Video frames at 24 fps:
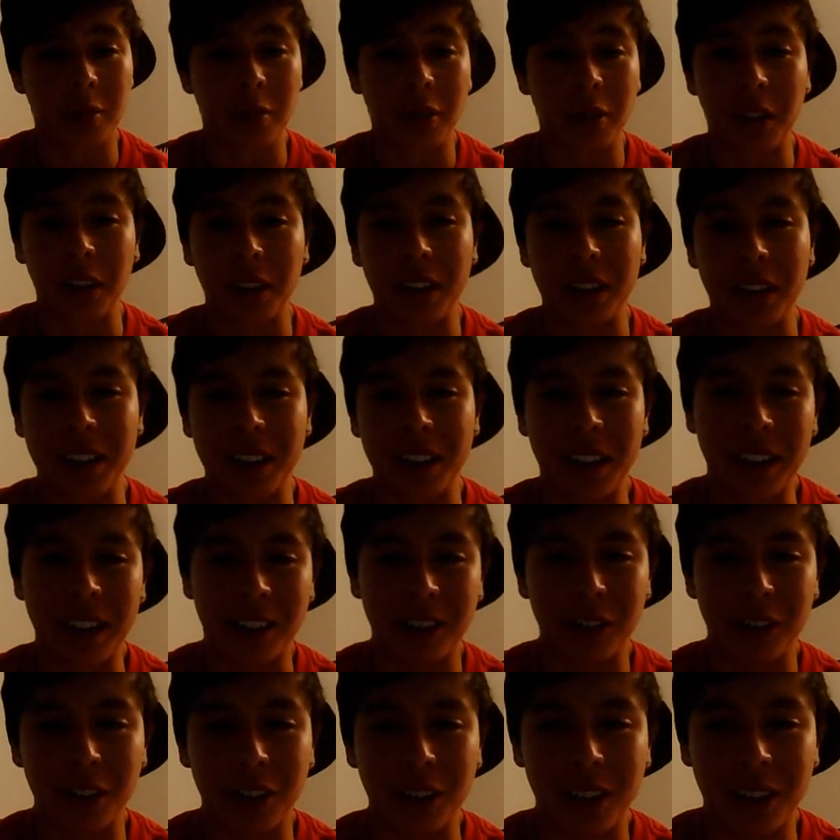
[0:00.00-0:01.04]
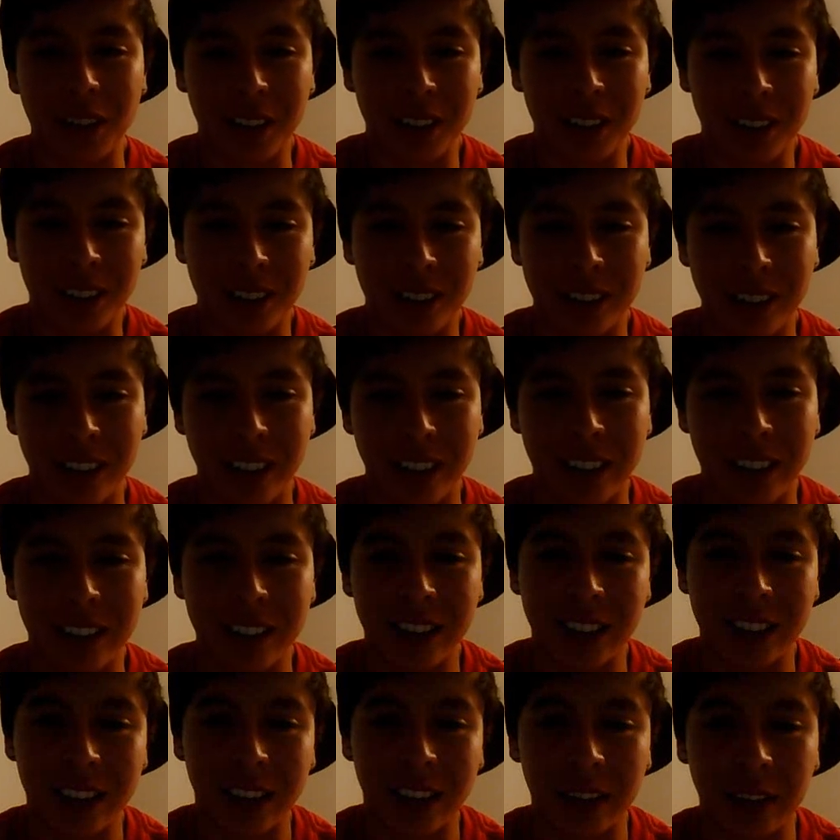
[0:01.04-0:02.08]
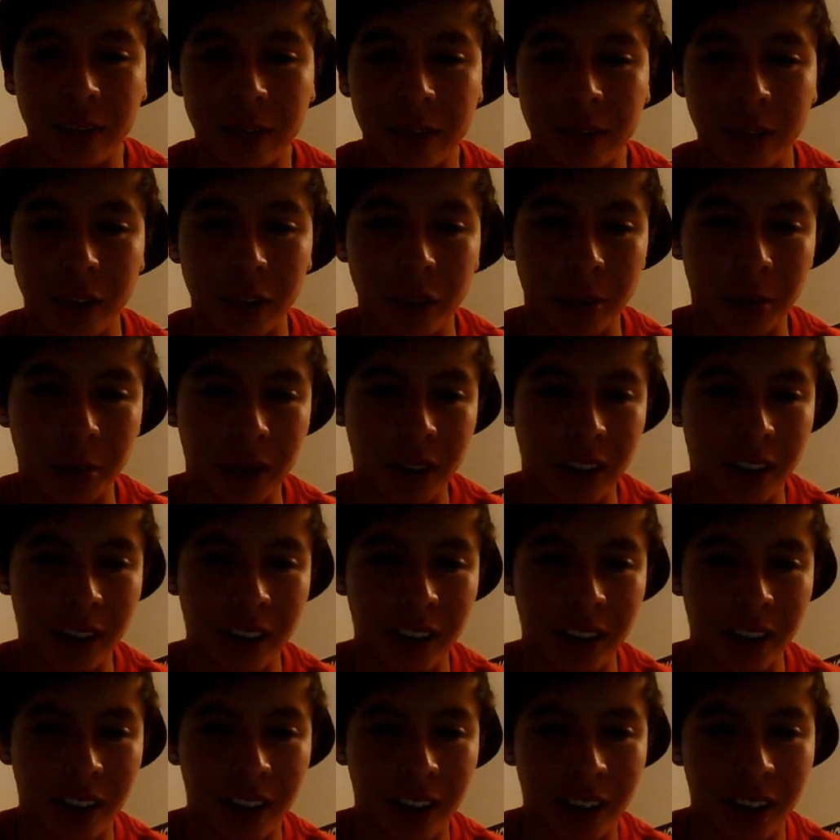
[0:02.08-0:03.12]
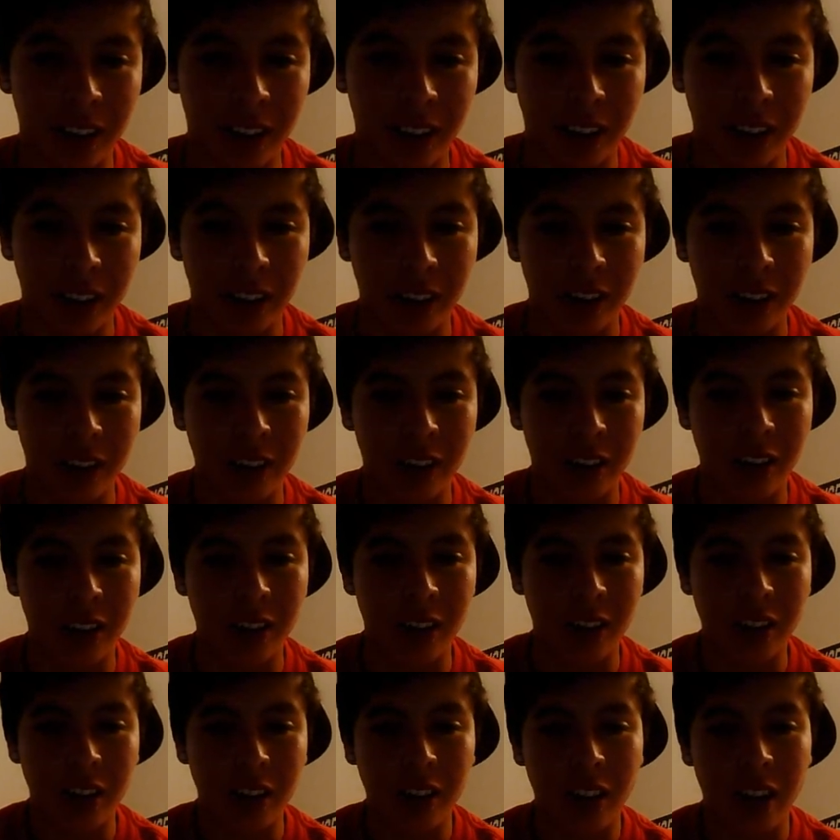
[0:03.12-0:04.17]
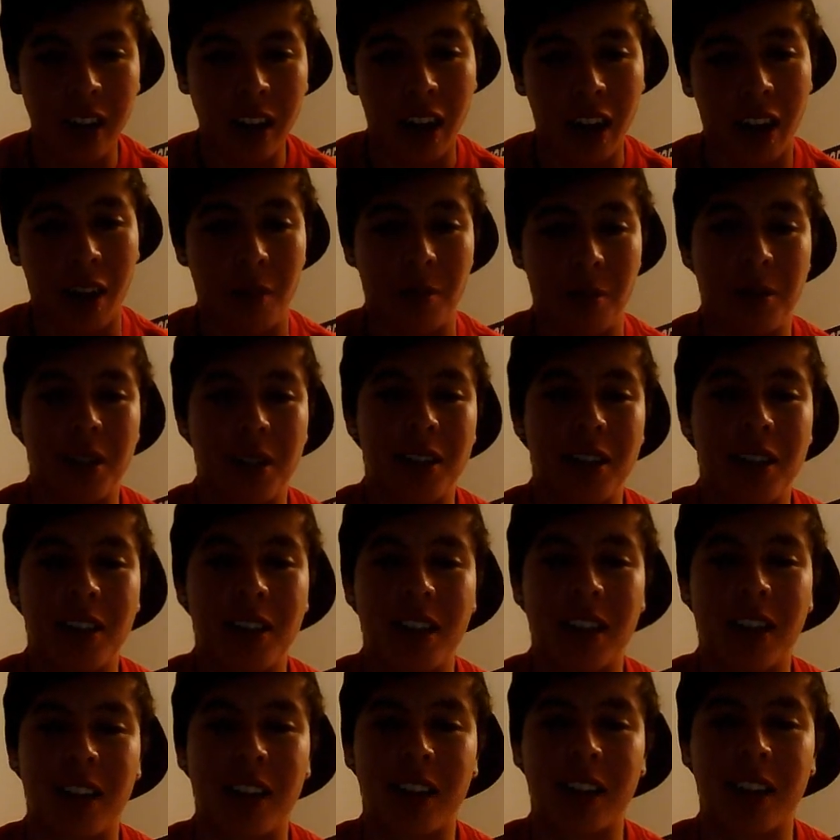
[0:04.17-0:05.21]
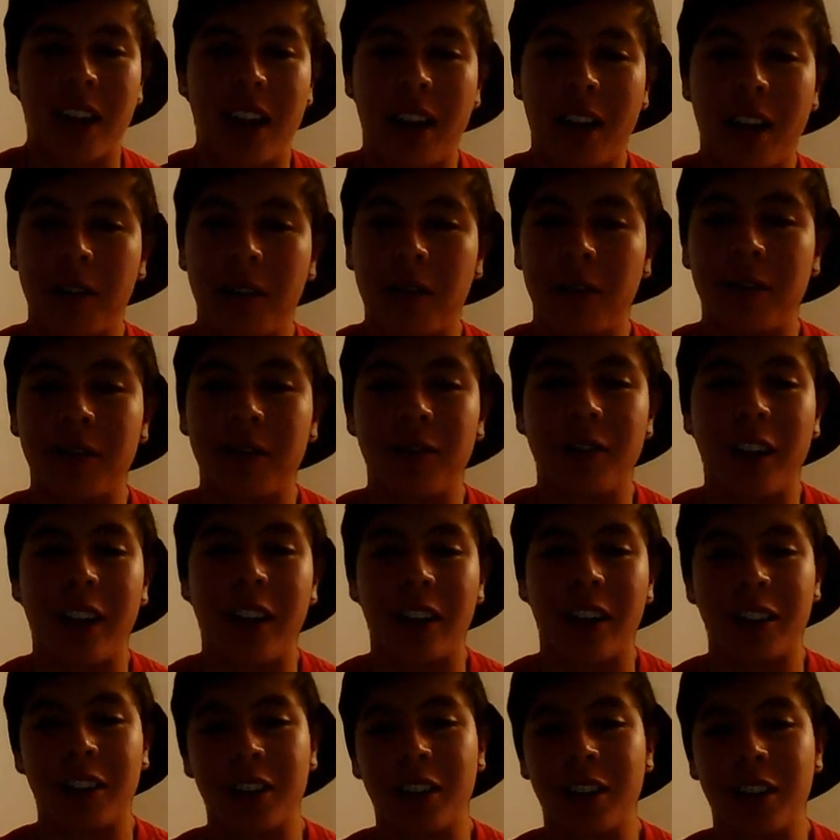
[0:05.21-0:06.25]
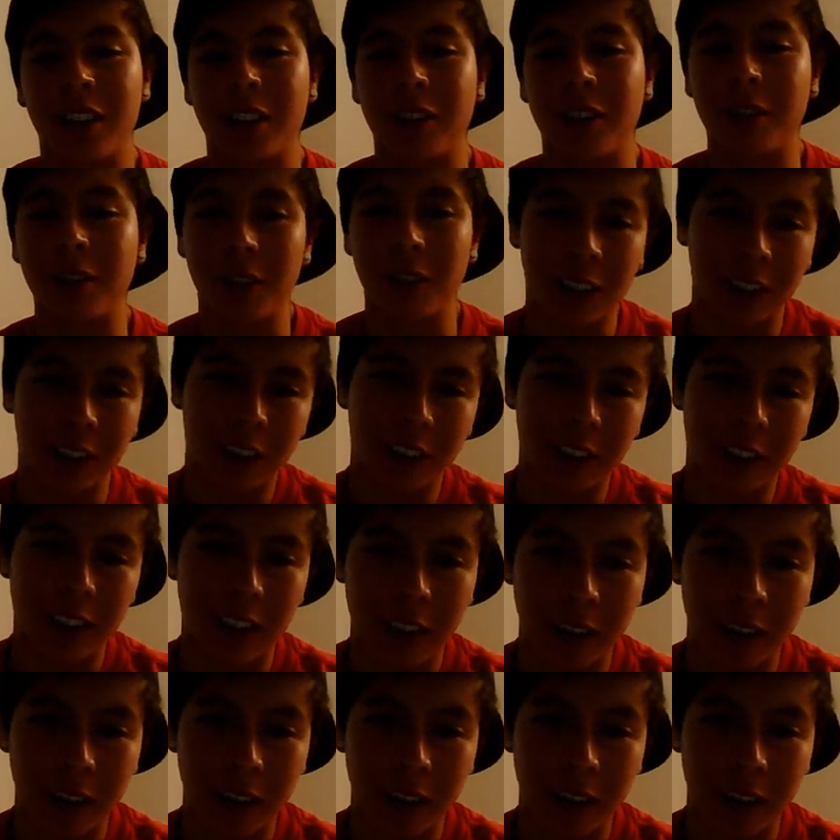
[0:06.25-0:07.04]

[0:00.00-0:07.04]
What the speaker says: really actually excited for me, and they're happy that I've finally figured